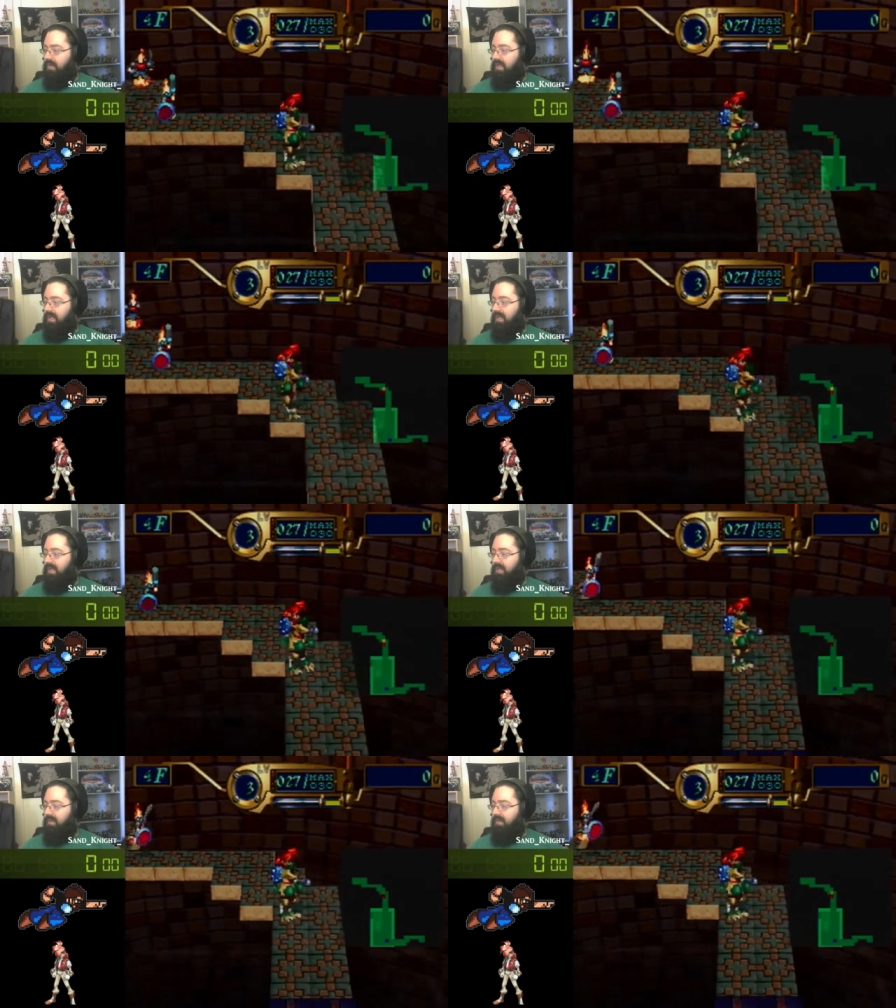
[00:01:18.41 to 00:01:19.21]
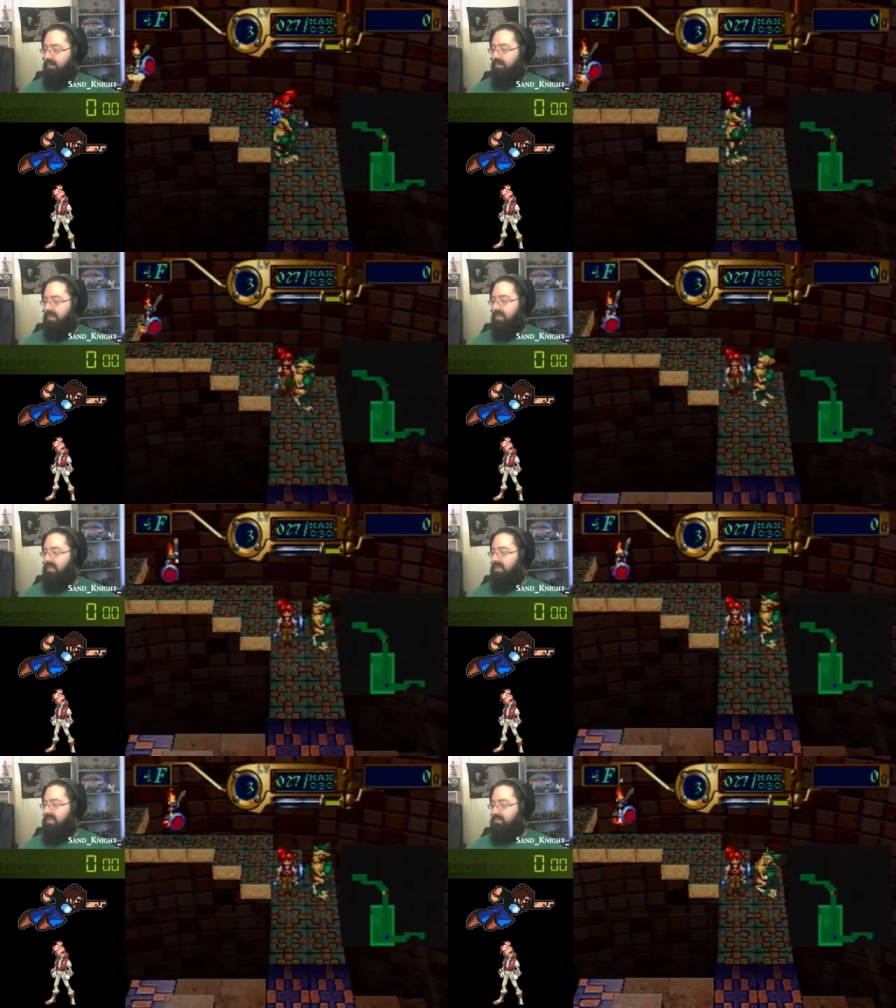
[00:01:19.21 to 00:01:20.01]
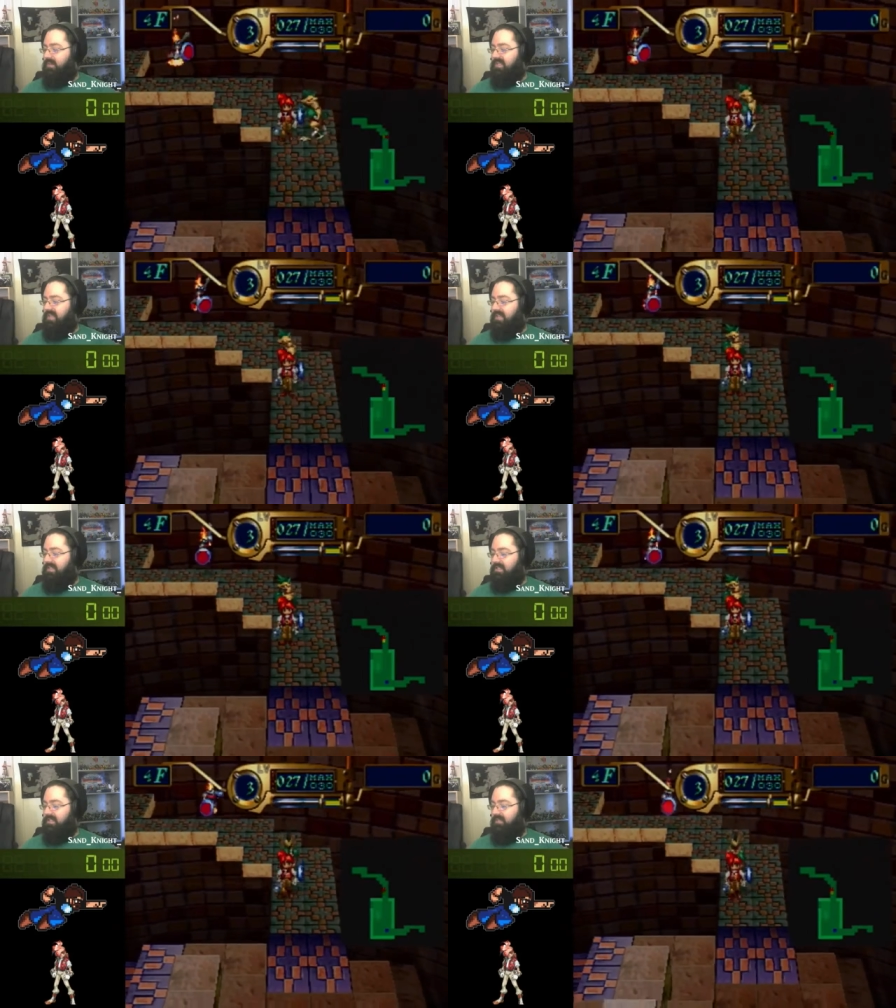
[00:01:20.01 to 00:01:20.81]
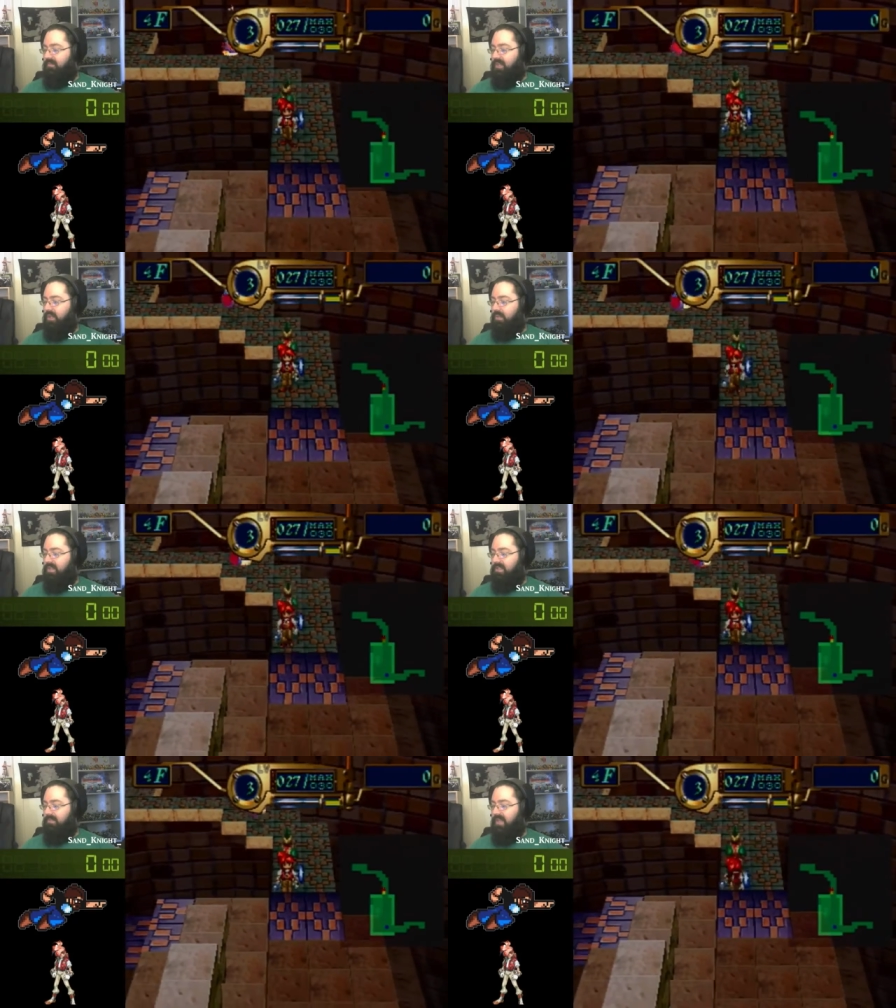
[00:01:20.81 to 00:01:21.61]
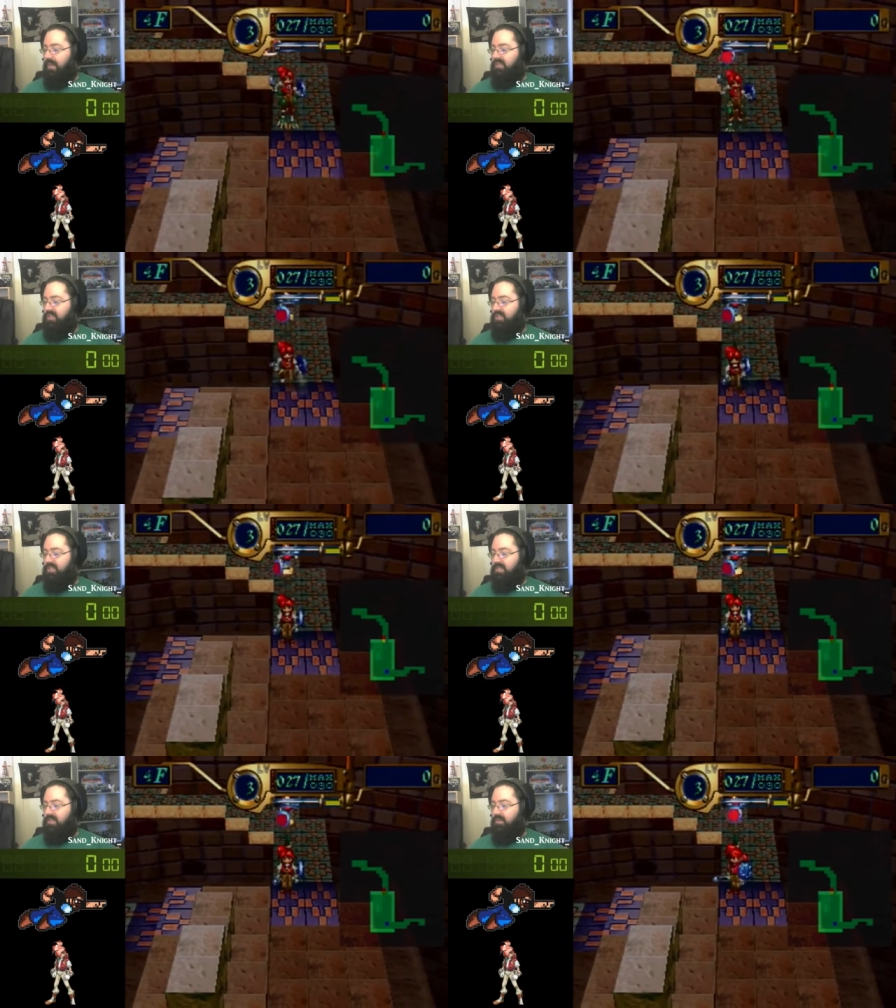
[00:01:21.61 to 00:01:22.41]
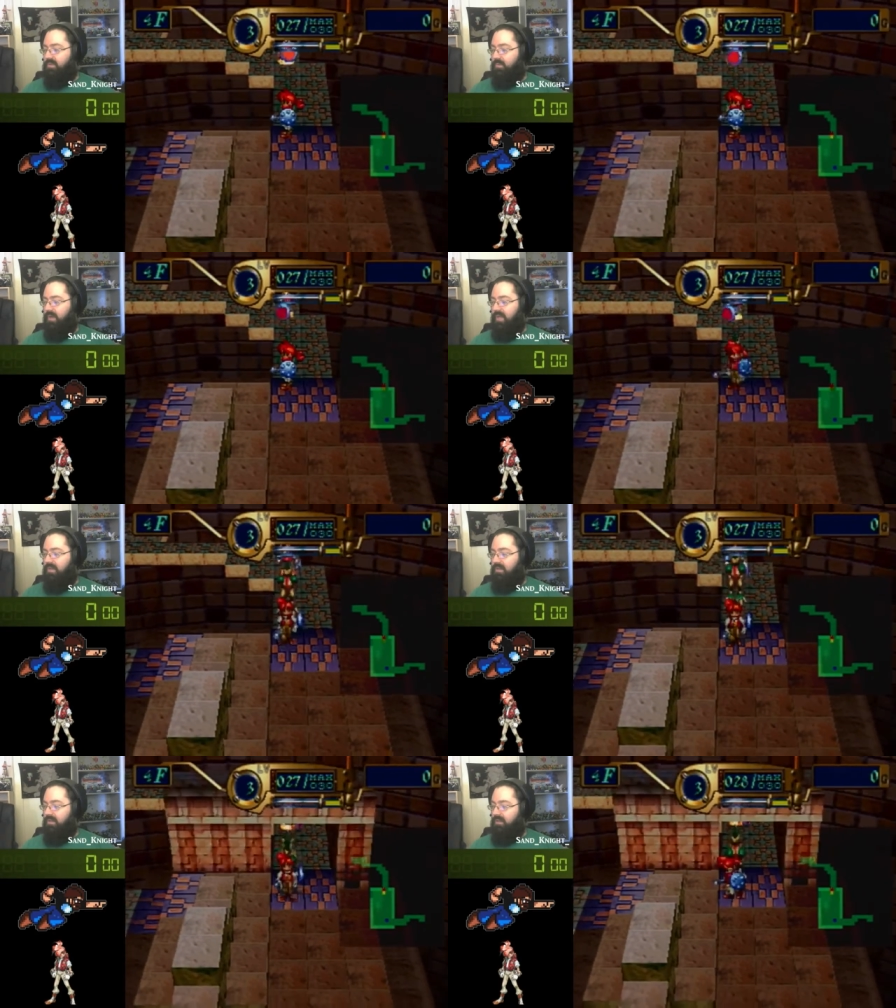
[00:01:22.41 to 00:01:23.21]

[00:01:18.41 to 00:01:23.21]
And, oh, okay. This one decided to still follow, but sometimes it just goes away.